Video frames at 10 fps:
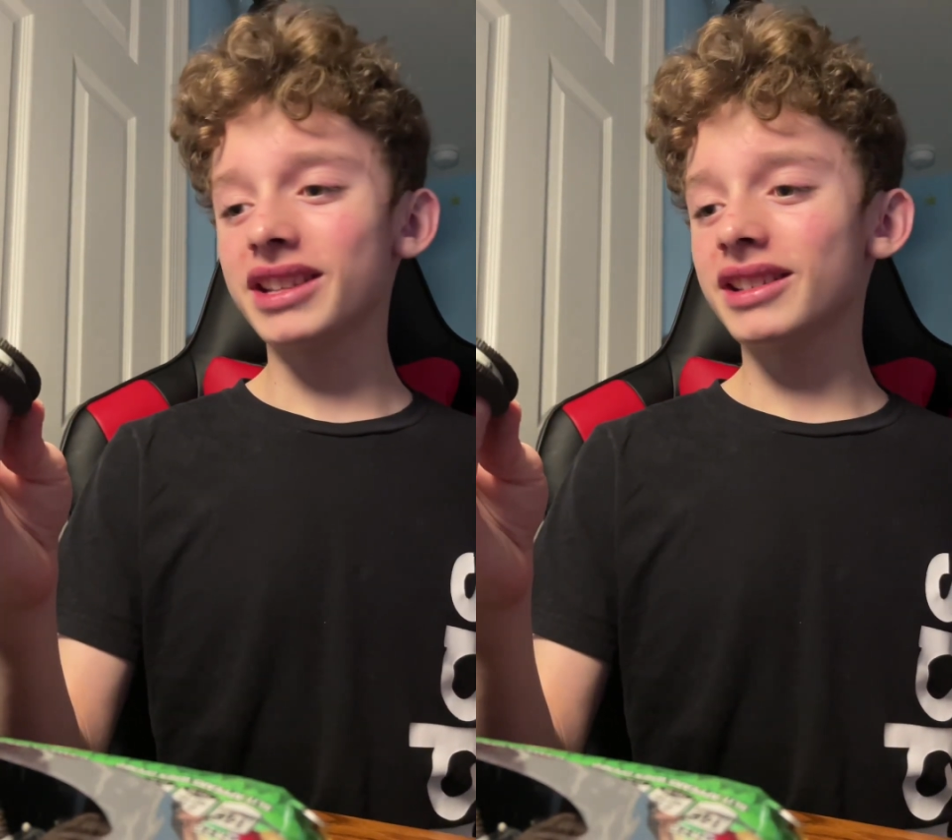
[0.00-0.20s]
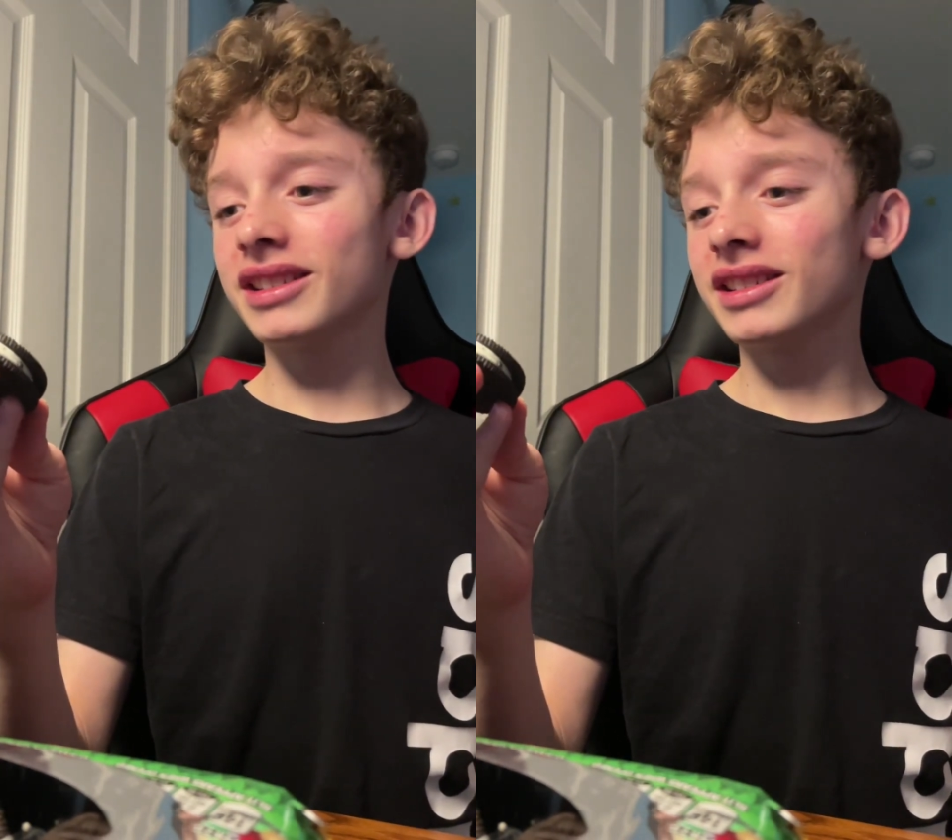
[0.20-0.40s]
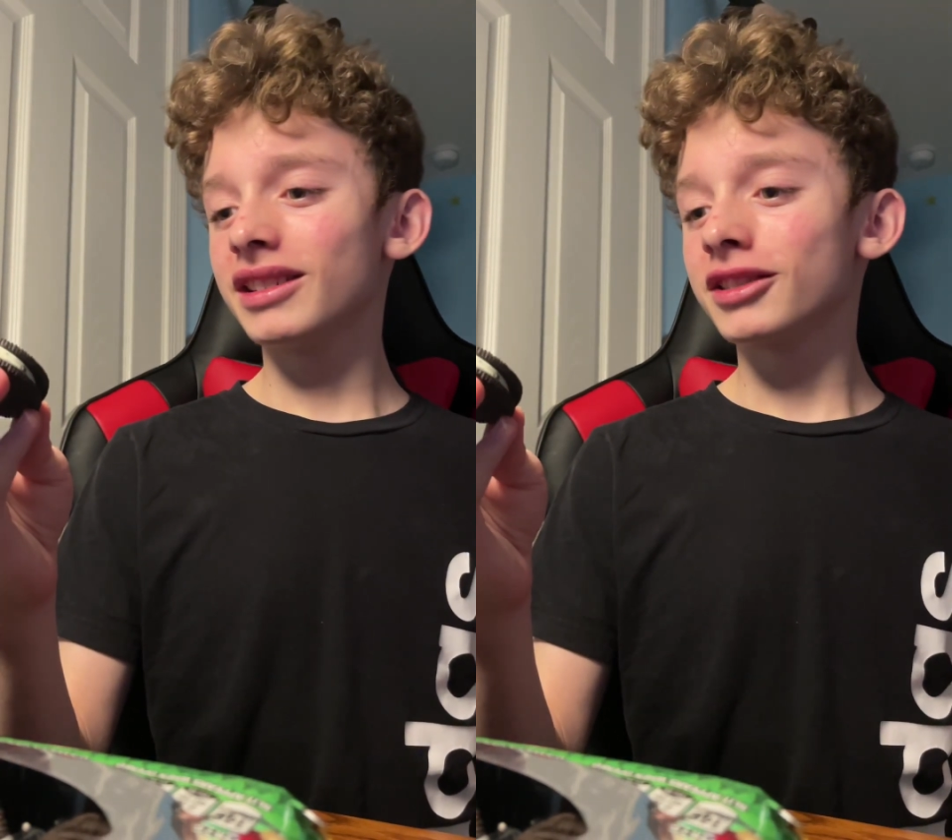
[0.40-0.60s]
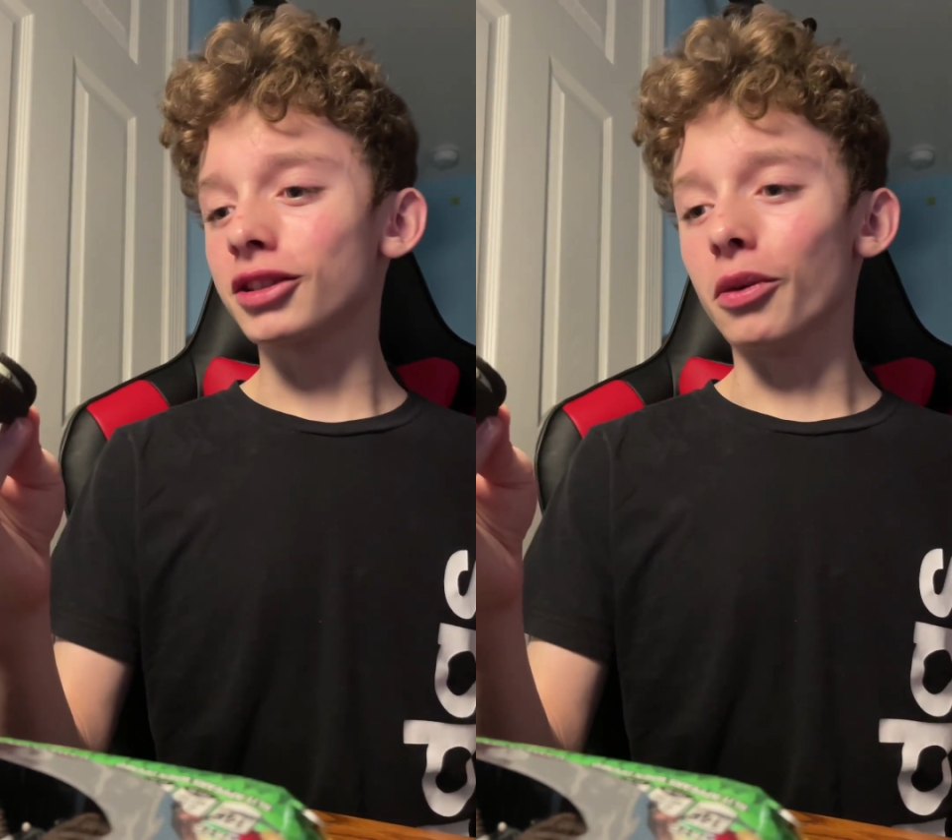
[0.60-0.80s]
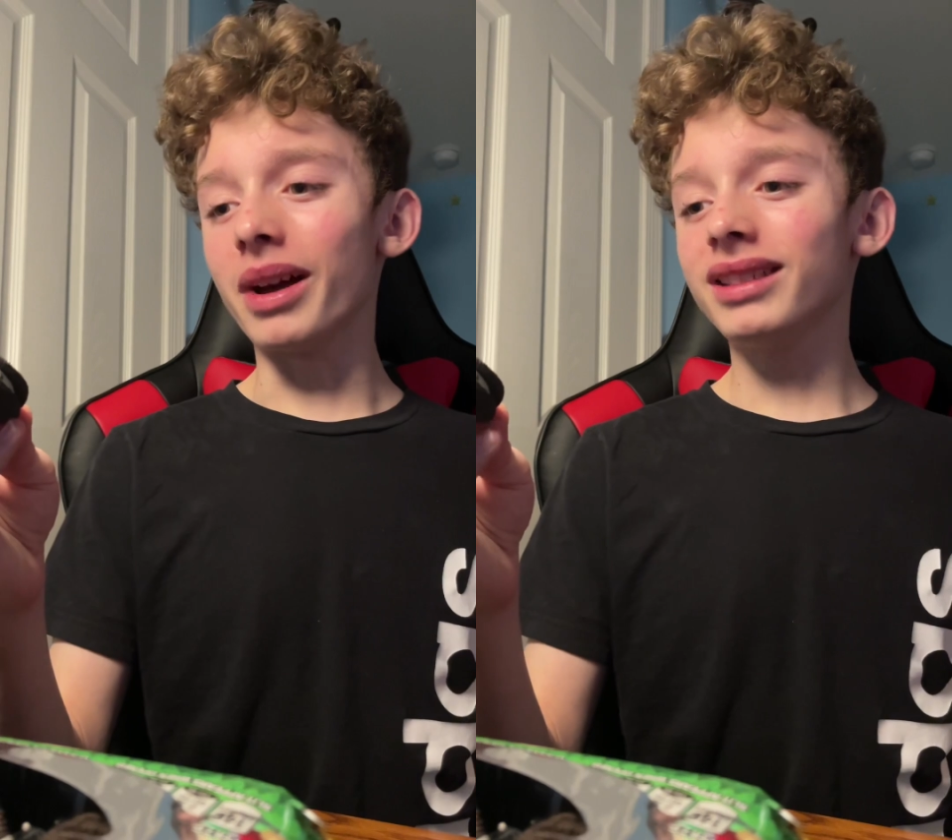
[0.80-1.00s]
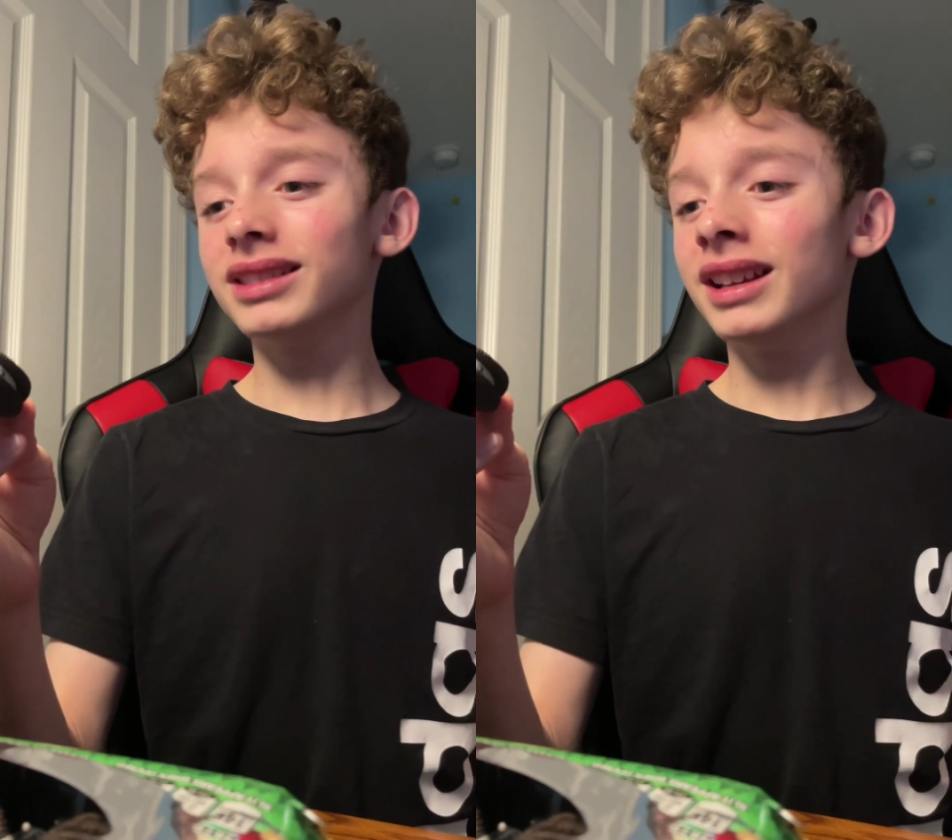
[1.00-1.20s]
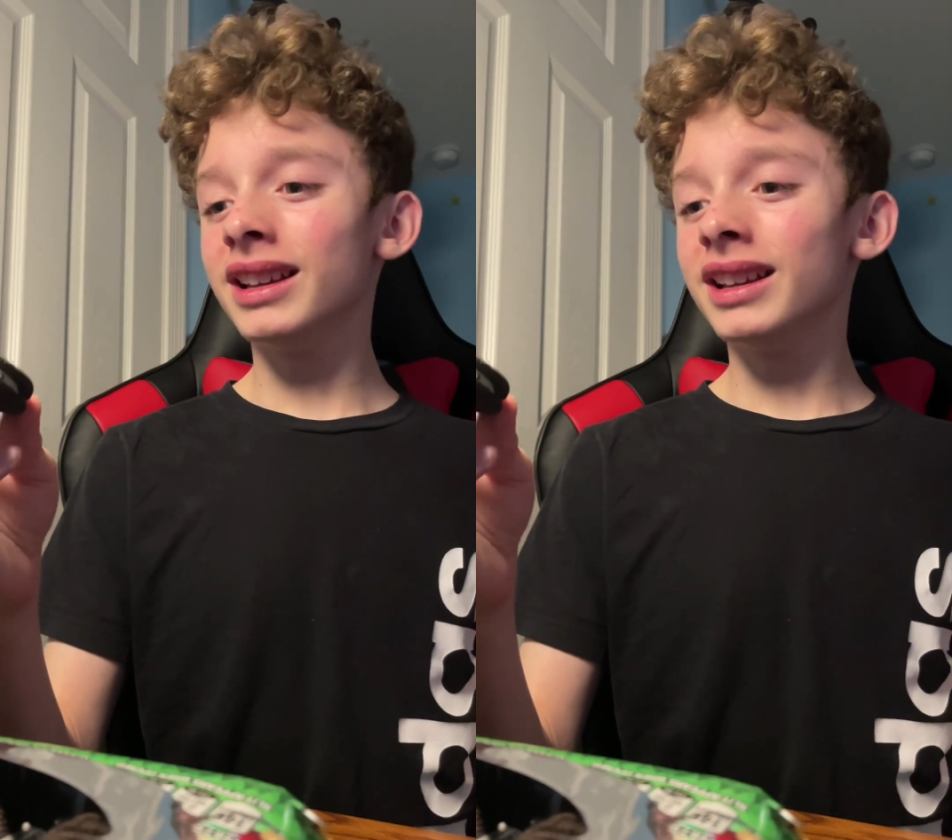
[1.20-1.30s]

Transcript: it so well.